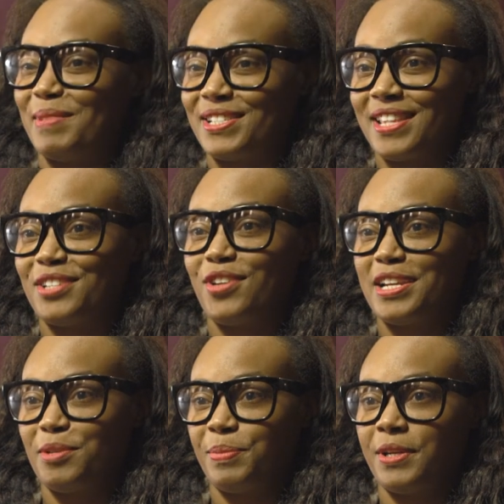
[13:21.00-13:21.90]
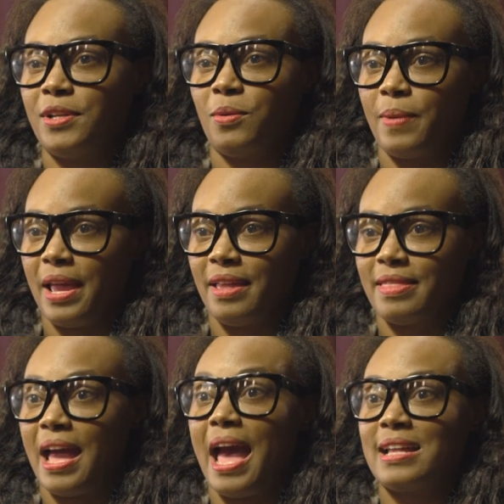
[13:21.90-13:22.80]
much as I tried to put away
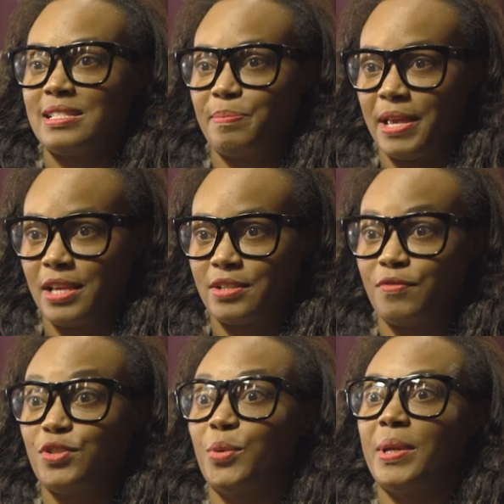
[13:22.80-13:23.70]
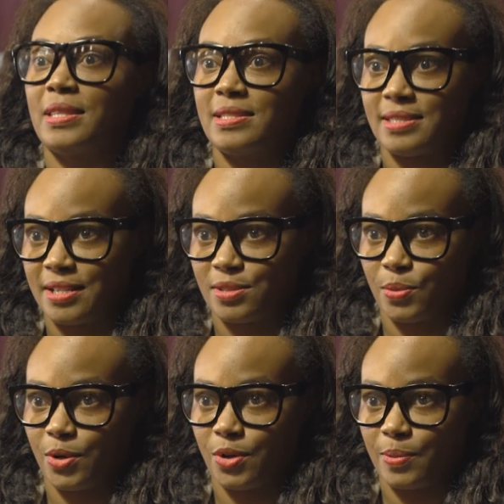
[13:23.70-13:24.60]
that aspect of doing the sex
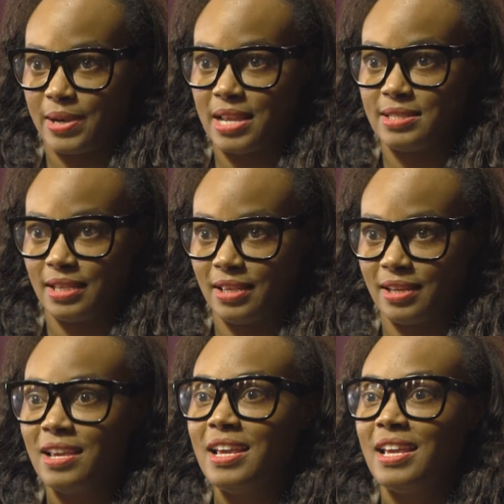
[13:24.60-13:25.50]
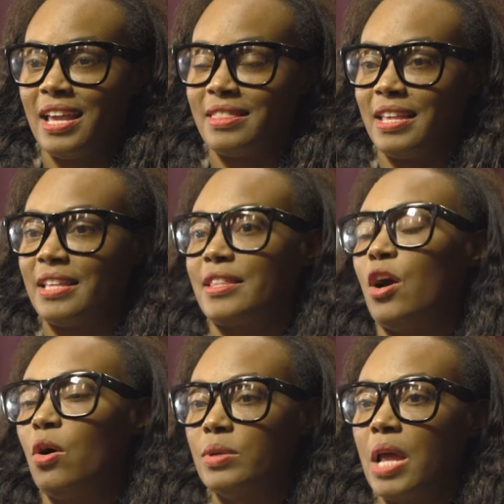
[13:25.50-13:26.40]
work when I did and think that,
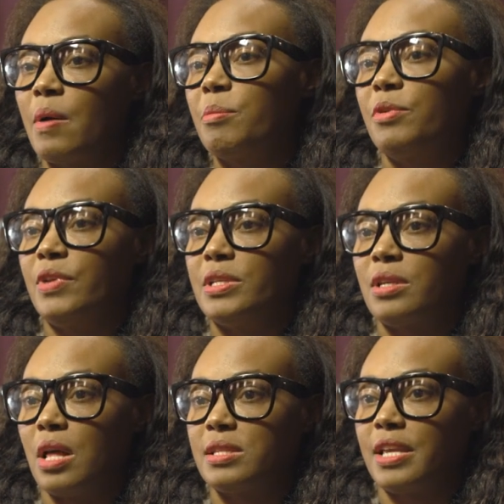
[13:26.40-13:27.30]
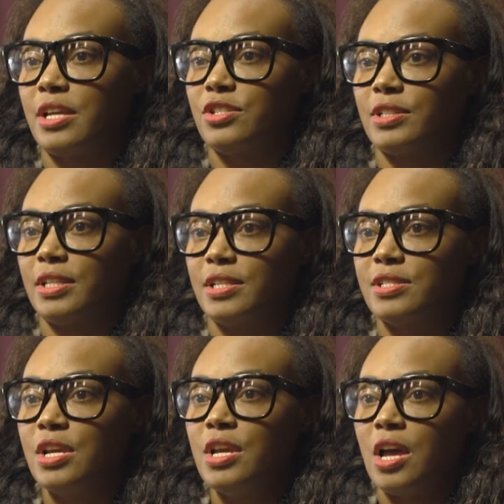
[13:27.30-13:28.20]
oh, now I'm moving to Los
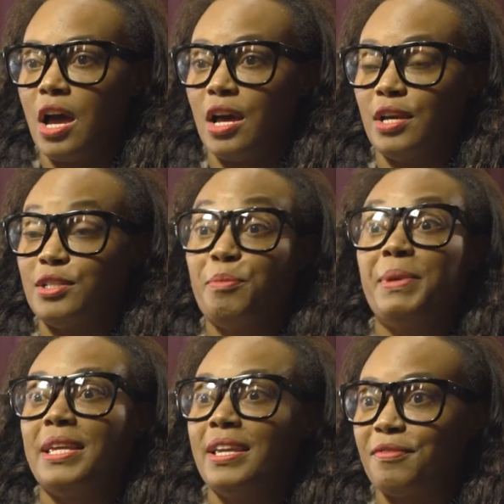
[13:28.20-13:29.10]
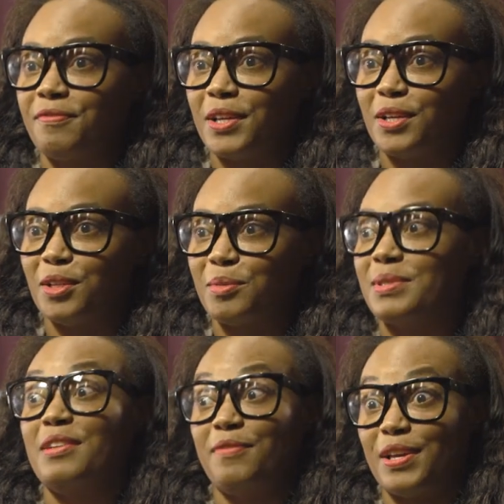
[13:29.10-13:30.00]
Angeles to be in films,
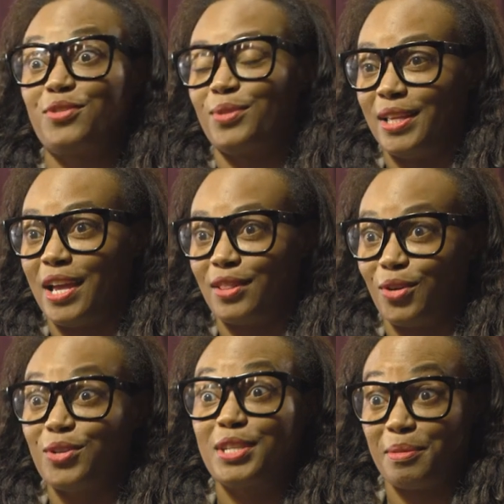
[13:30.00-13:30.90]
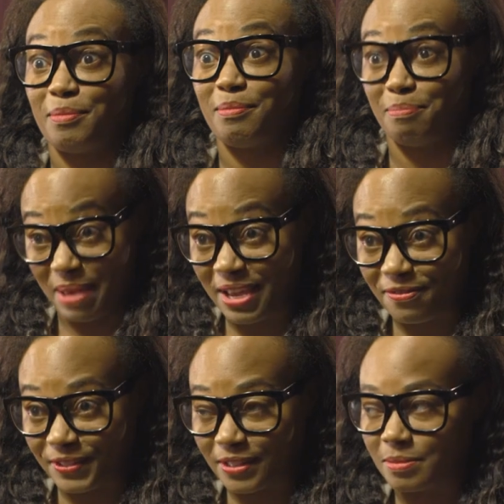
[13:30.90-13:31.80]
and eventually I learned to make
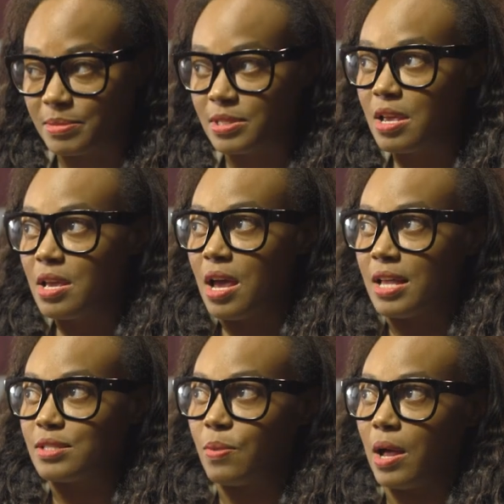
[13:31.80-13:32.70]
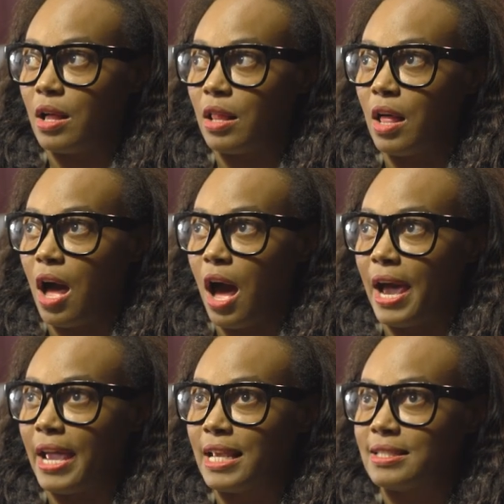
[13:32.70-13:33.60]
films as well,
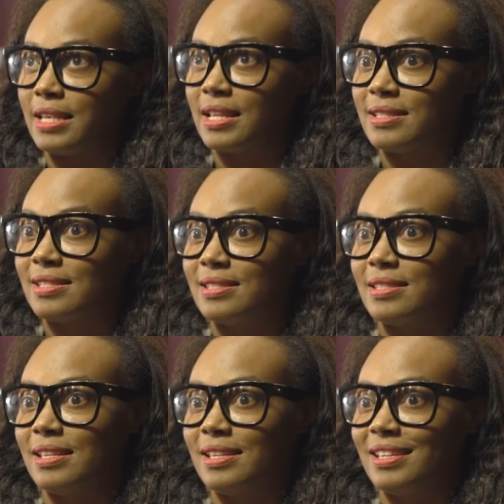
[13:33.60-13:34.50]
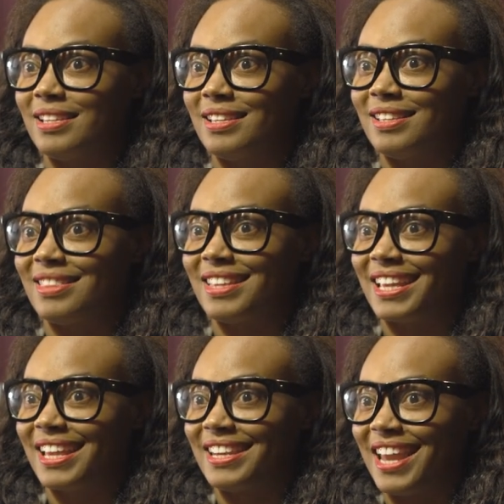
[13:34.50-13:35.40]
I didn't see the
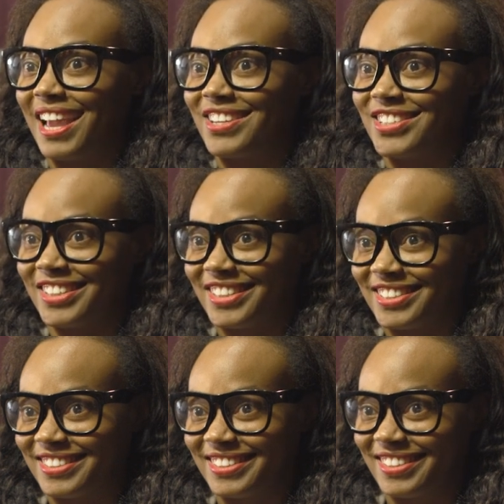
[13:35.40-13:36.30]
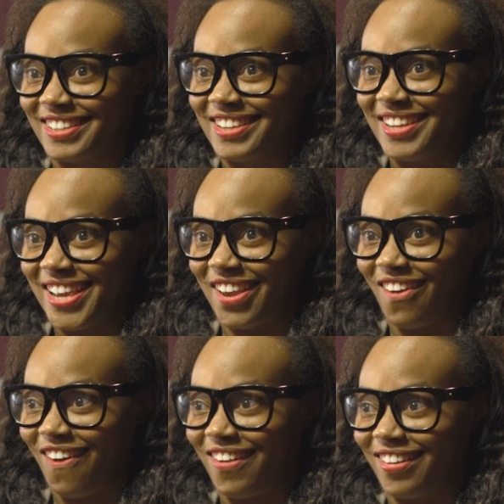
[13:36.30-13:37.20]
connection at
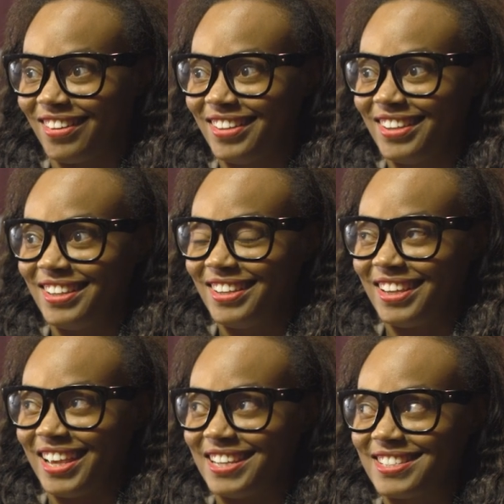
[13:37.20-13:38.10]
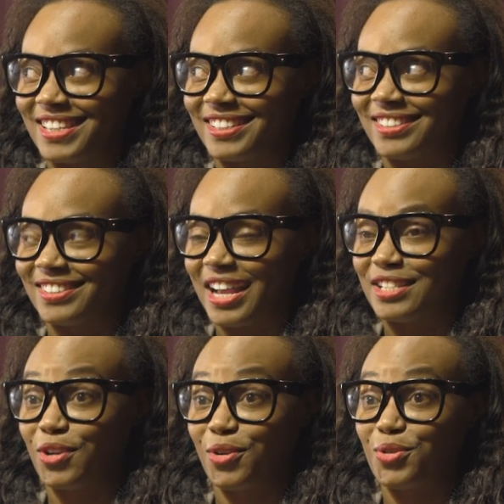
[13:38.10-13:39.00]
all until I
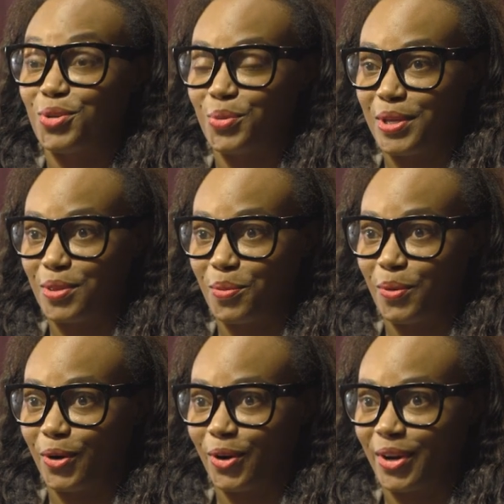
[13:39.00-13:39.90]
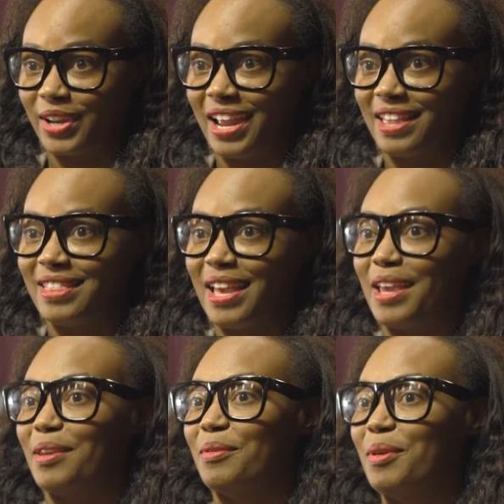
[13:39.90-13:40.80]
started doing the work and
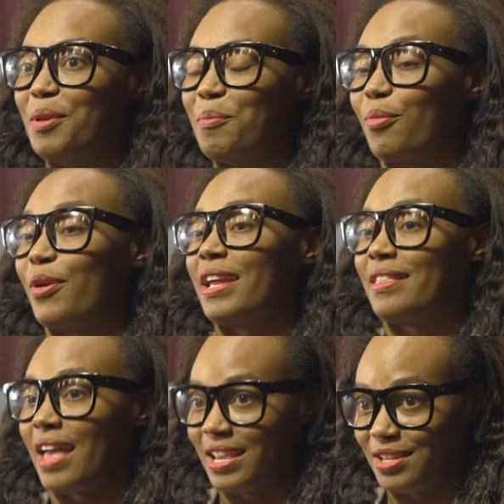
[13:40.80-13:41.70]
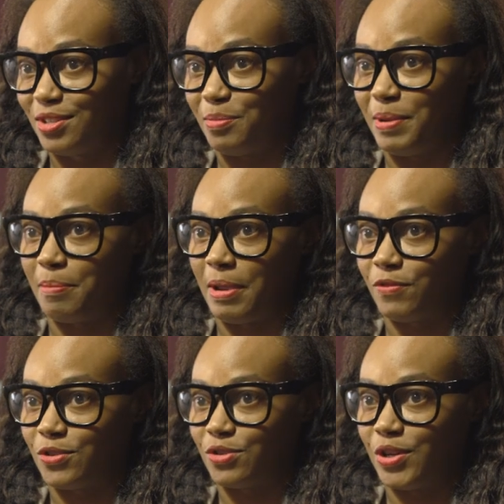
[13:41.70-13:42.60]
then bringing that into being my
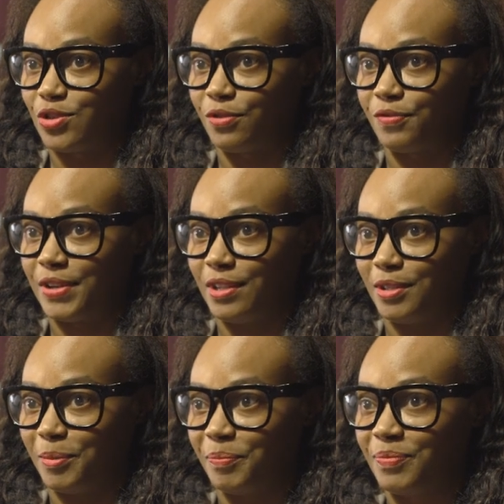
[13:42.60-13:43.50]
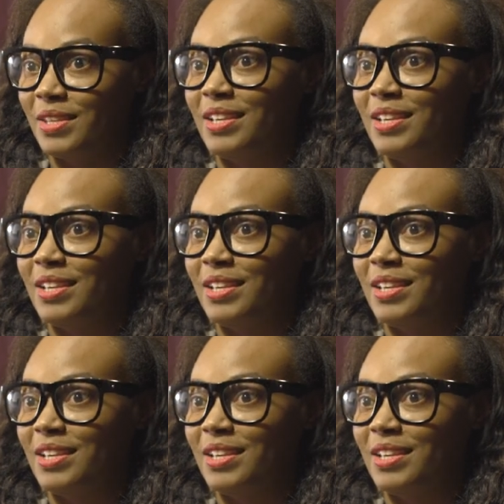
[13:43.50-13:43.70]
first feature film.